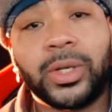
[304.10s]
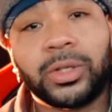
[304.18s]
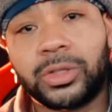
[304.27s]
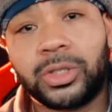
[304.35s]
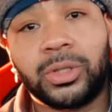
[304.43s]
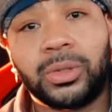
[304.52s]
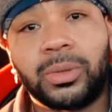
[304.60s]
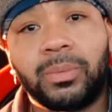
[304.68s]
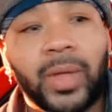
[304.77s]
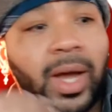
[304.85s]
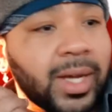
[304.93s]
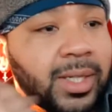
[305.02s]
or two,
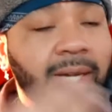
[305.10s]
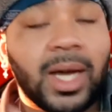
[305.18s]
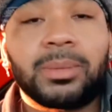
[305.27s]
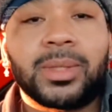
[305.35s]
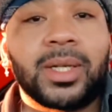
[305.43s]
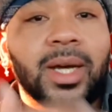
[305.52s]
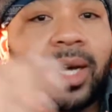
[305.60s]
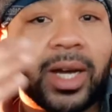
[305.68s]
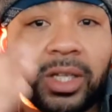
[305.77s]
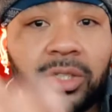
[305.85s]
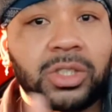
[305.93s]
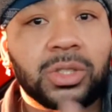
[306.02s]
I adapted, I got
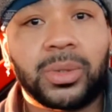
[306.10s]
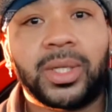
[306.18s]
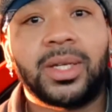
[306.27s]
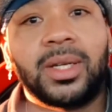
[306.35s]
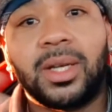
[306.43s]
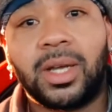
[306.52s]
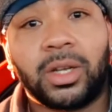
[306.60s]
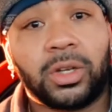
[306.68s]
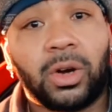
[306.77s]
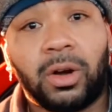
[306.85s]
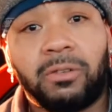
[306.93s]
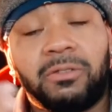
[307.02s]
used to it, and the
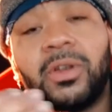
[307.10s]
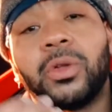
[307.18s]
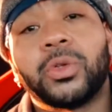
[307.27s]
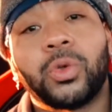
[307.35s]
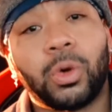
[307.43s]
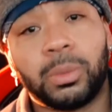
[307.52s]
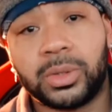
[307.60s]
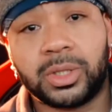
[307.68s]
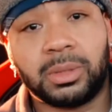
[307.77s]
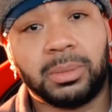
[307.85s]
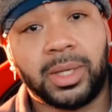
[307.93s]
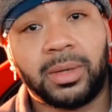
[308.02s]
car felt normal to
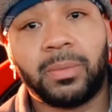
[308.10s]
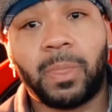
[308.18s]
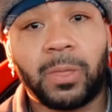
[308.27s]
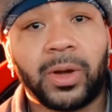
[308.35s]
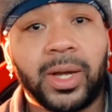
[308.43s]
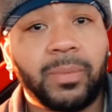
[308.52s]
me, right?